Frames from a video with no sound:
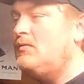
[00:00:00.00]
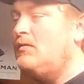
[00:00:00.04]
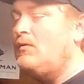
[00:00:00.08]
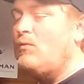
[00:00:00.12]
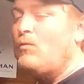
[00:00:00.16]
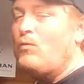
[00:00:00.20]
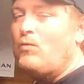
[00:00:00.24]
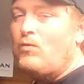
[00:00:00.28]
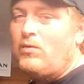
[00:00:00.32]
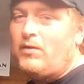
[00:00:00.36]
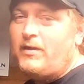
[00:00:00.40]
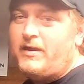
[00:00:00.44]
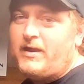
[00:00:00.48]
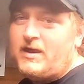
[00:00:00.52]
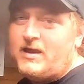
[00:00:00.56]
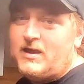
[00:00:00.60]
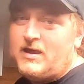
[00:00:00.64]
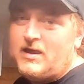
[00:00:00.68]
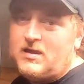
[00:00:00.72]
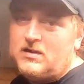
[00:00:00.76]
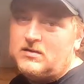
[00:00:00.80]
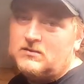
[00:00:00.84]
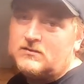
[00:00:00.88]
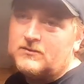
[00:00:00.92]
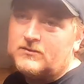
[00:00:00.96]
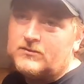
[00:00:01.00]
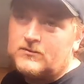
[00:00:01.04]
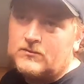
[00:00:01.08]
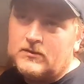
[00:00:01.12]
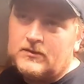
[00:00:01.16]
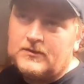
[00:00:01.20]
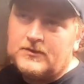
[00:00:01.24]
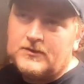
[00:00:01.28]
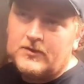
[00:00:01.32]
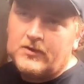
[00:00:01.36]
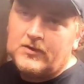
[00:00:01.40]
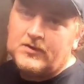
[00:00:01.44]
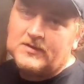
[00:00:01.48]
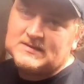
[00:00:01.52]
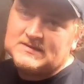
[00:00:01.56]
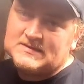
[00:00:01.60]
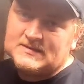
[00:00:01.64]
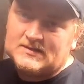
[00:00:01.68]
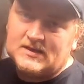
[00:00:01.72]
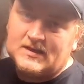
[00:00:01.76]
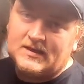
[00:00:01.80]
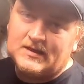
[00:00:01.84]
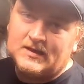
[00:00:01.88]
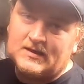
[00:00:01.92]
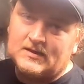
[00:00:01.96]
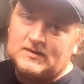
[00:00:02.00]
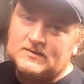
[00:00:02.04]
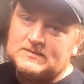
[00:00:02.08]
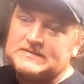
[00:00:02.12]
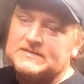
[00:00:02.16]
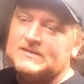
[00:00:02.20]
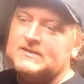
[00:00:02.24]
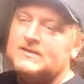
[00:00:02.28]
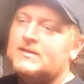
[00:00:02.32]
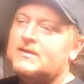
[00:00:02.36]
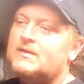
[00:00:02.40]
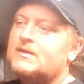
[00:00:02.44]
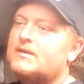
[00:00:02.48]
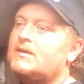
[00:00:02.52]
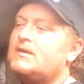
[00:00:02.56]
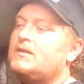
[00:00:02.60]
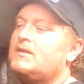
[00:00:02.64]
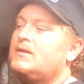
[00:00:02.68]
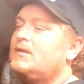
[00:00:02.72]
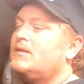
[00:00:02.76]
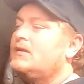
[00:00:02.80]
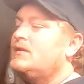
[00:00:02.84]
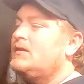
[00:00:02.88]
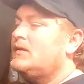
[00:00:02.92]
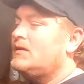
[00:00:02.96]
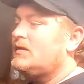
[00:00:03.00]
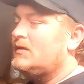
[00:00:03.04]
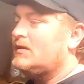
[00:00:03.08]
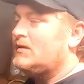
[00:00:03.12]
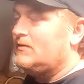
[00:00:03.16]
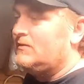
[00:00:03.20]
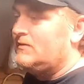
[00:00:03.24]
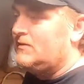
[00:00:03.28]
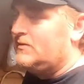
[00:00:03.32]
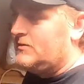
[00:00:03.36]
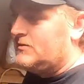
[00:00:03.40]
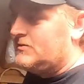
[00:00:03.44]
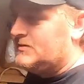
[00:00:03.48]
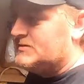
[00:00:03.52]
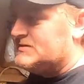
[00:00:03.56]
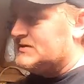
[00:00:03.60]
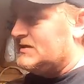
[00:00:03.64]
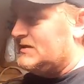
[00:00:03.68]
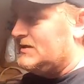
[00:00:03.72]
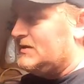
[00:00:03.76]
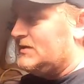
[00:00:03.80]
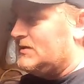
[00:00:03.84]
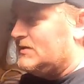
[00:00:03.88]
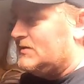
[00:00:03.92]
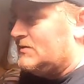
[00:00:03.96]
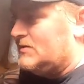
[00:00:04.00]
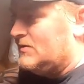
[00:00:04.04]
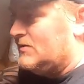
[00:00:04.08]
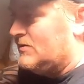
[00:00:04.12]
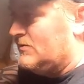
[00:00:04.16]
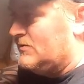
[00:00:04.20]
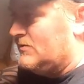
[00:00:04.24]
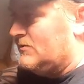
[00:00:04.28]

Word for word: a one eighth, a three thirty-seconds. And they're going to take it, and they're